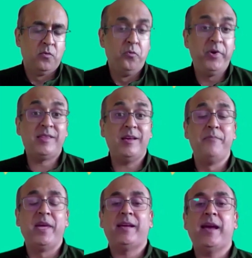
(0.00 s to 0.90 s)
with
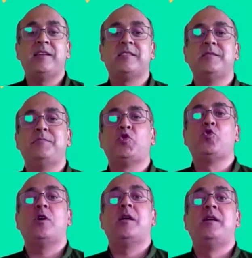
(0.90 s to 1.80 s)
a mechanism to
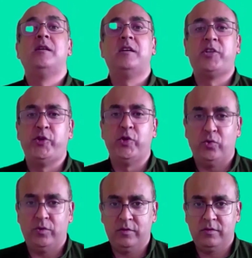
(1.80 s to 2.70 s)
alert you.
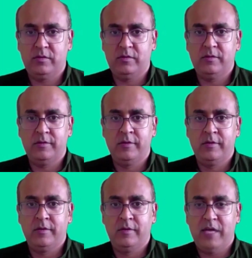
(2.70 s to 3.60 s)

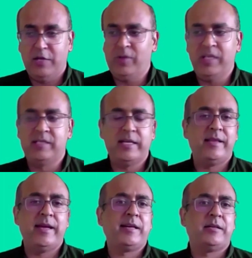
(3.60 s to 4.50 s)
And you can set
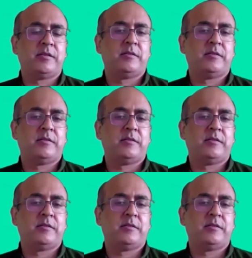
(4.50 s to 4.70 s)
that